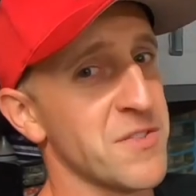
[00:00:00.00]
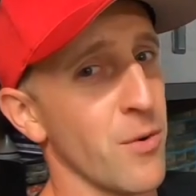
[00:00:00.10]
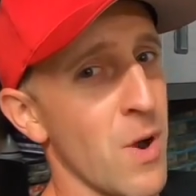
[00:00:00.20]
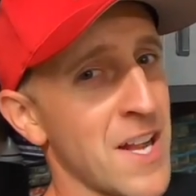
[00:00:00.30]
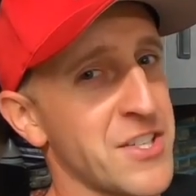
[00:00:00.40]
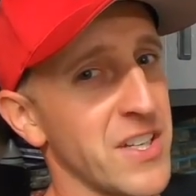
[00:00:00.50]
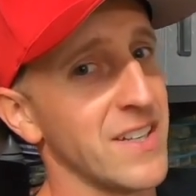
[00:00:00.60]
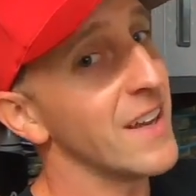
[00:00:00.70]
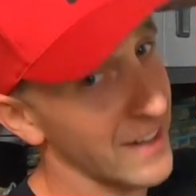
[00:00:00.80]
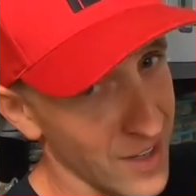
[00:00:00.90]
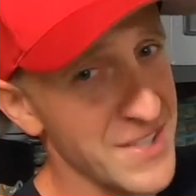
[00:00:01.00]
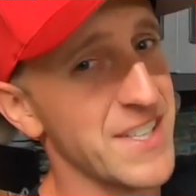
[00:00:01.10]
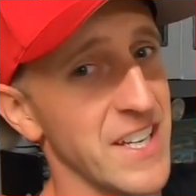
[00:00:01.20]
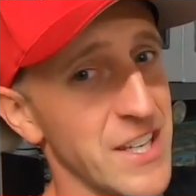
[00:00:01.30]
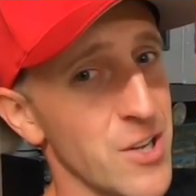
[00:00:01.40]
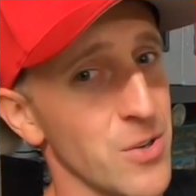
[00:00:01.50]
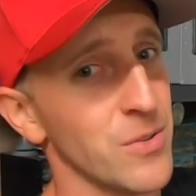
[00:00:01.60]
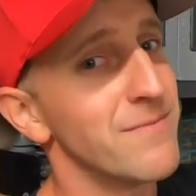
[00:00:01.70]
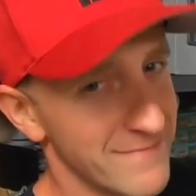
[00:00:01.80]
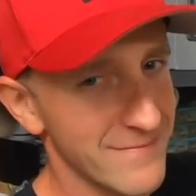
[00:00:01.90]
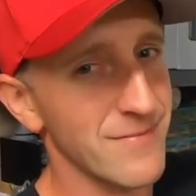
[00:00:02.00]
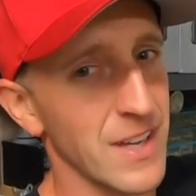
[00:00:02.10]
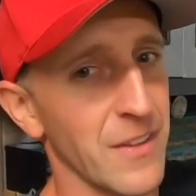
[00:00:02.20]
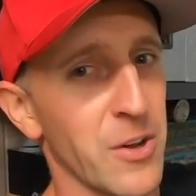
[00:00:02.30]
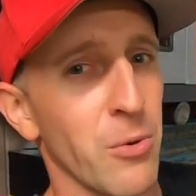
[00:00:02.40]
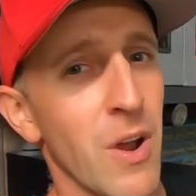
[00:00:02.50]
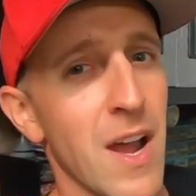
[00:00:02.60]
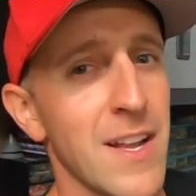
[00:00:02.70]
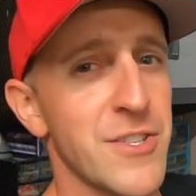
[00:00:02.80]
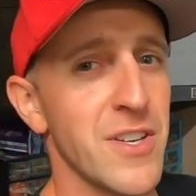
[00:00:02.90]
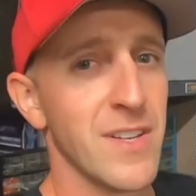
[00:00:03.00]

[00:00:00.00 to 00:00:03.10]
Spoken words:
for watching, and I'll see you in the garage.